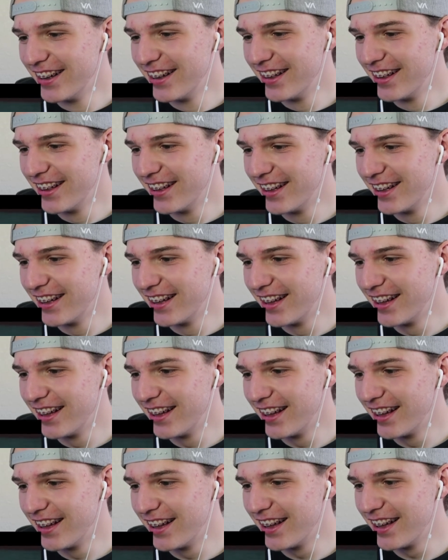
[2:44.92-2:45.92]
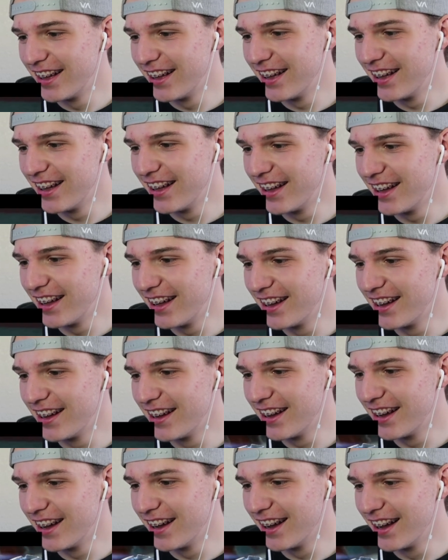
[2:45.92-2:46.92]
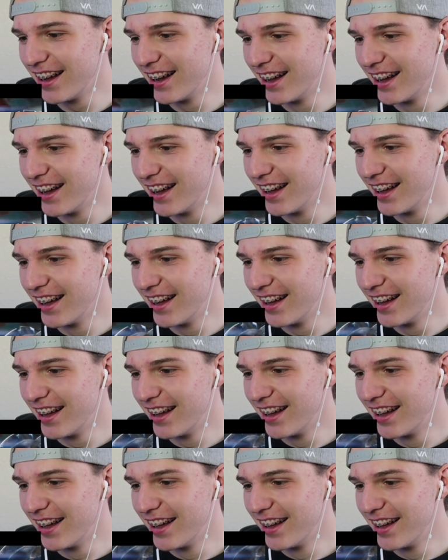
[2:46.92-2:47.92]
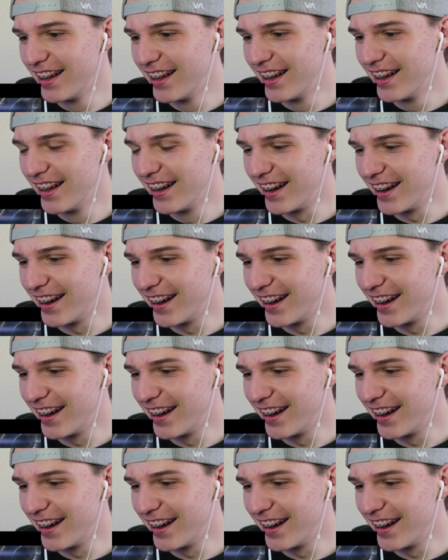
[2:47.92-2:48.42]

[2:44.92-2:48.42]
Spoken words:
Nobody speaks.